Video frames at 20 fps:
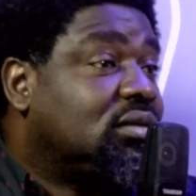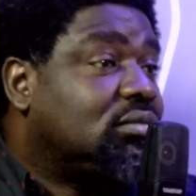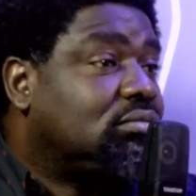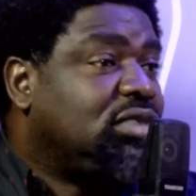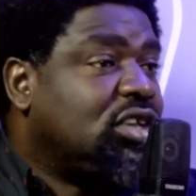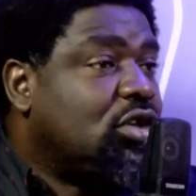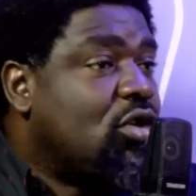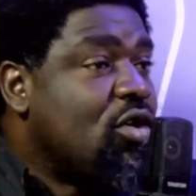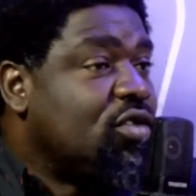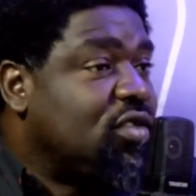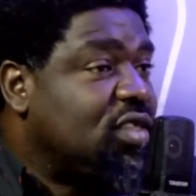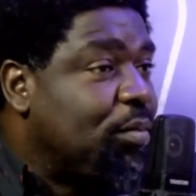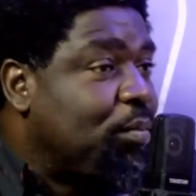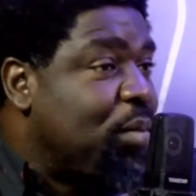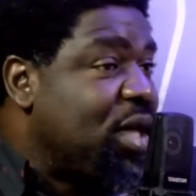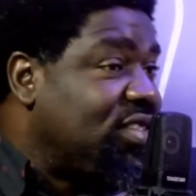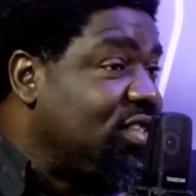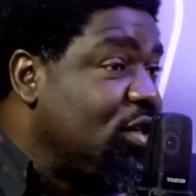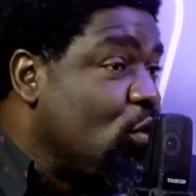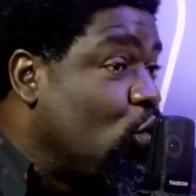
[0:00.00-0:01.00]
Because the
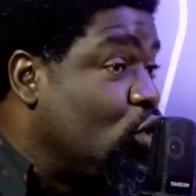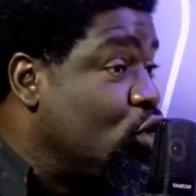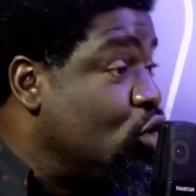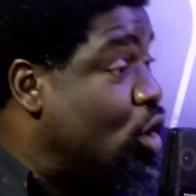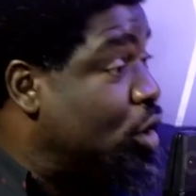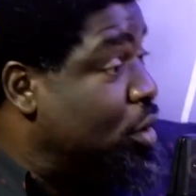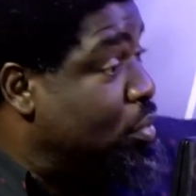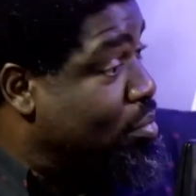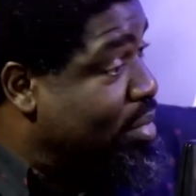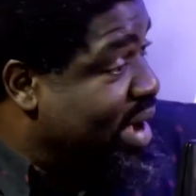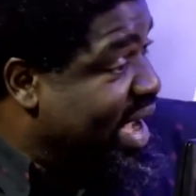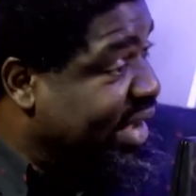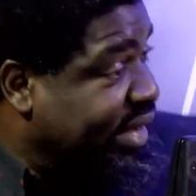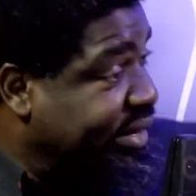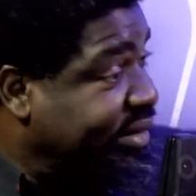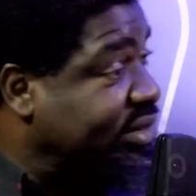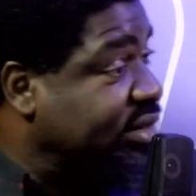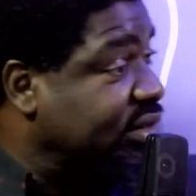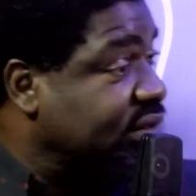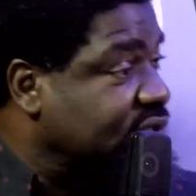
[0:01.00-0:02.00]
person would not
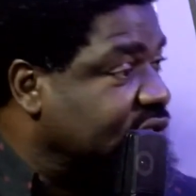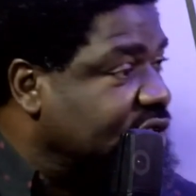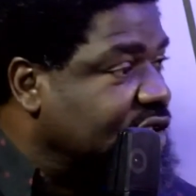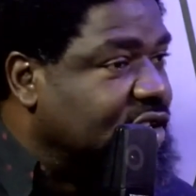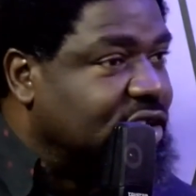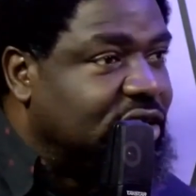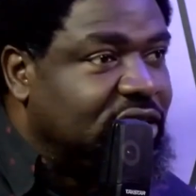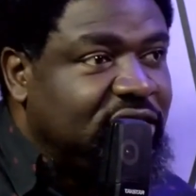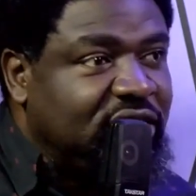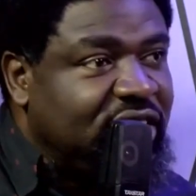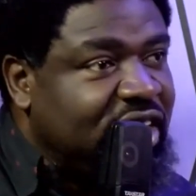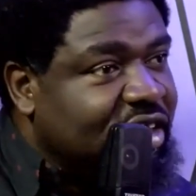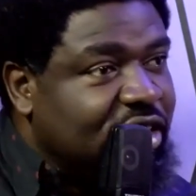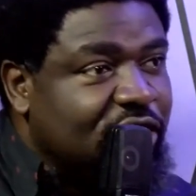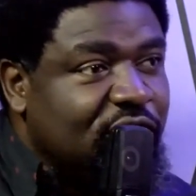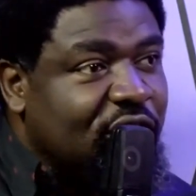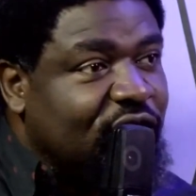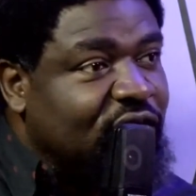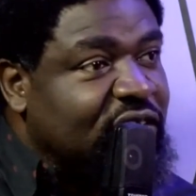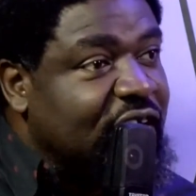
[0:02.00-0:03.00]
mind
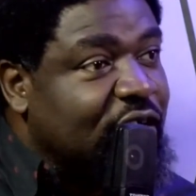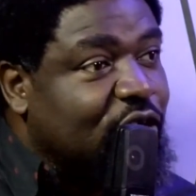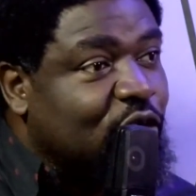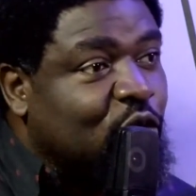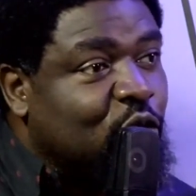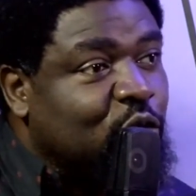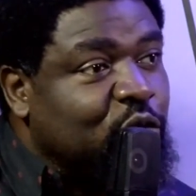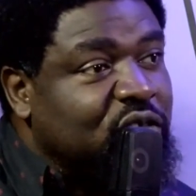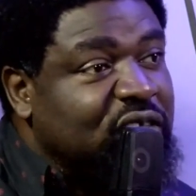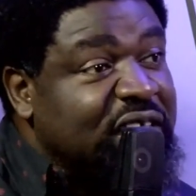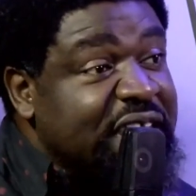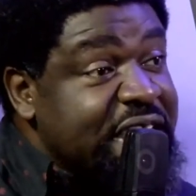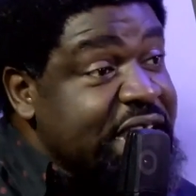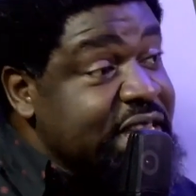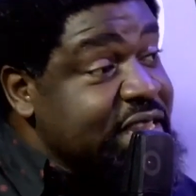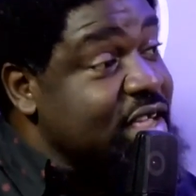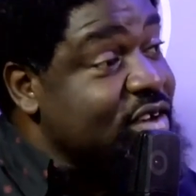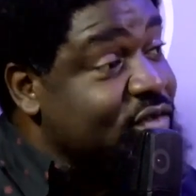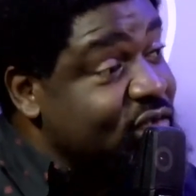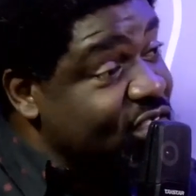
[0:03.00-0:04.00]
taking off their clothes
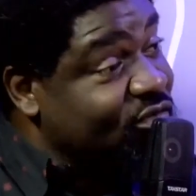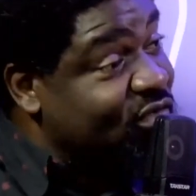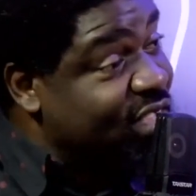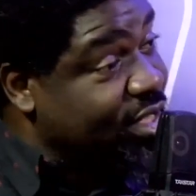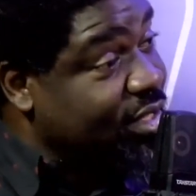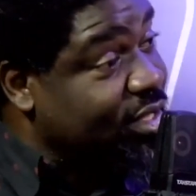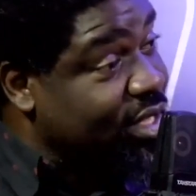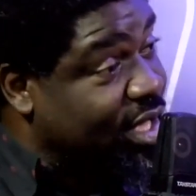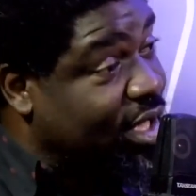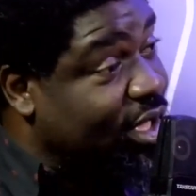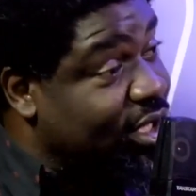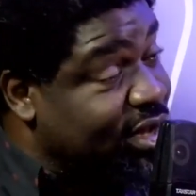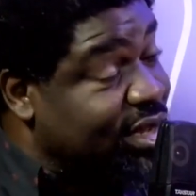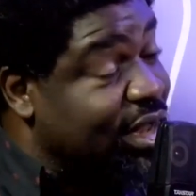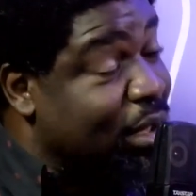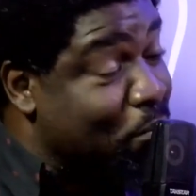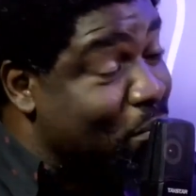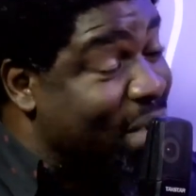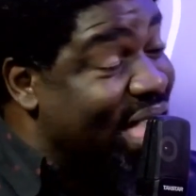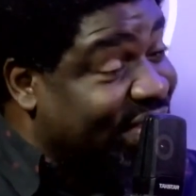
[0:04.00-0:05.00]
in the river, in
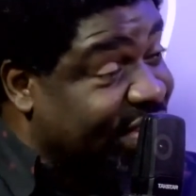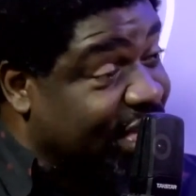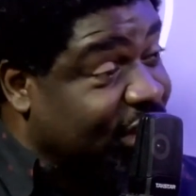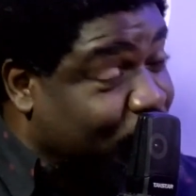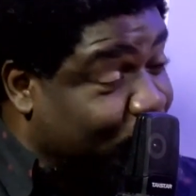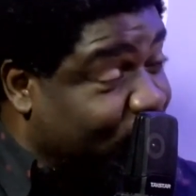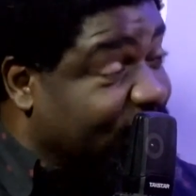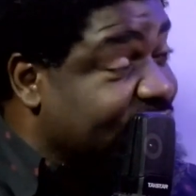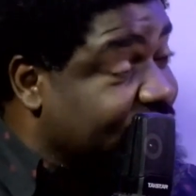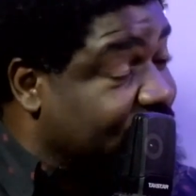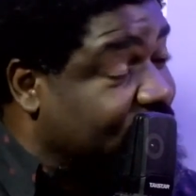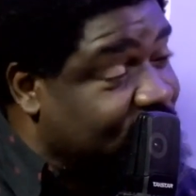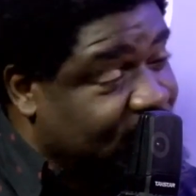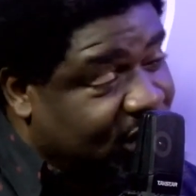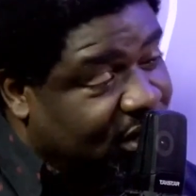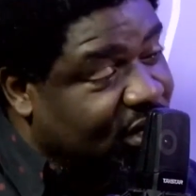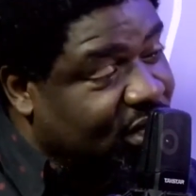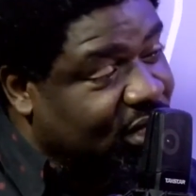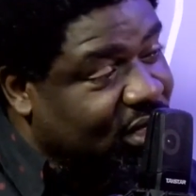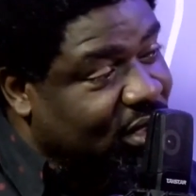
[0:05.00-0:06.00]
the marketplace,
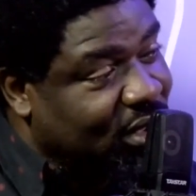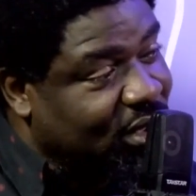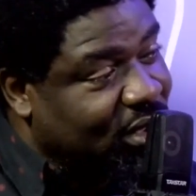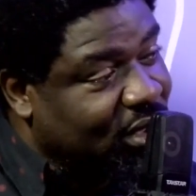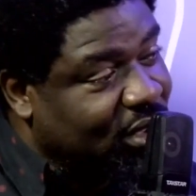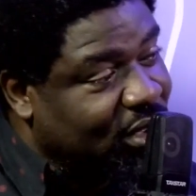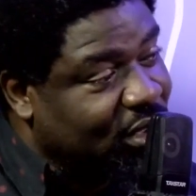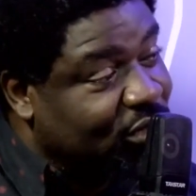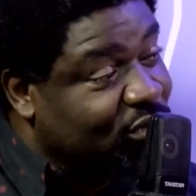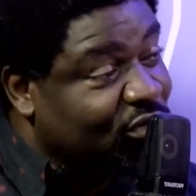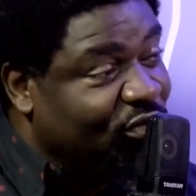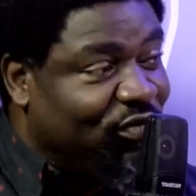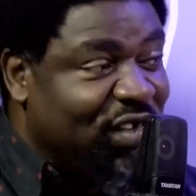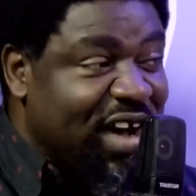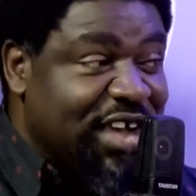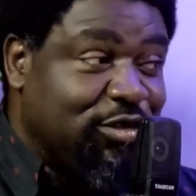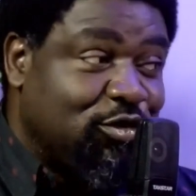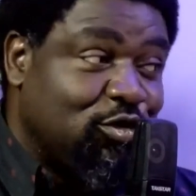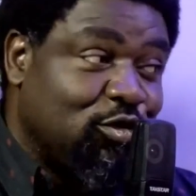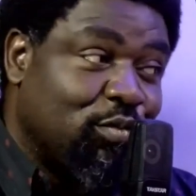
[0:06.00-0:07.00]
to
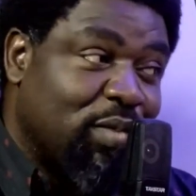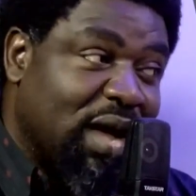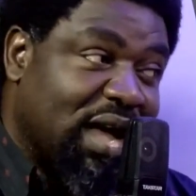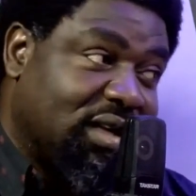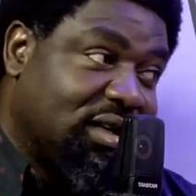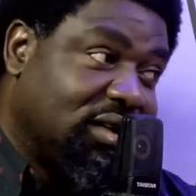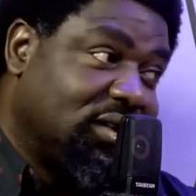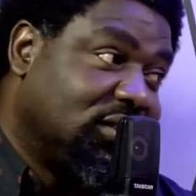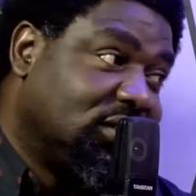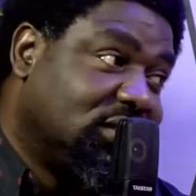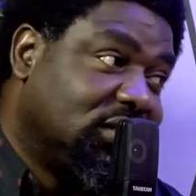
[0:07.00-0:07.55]
fight you back.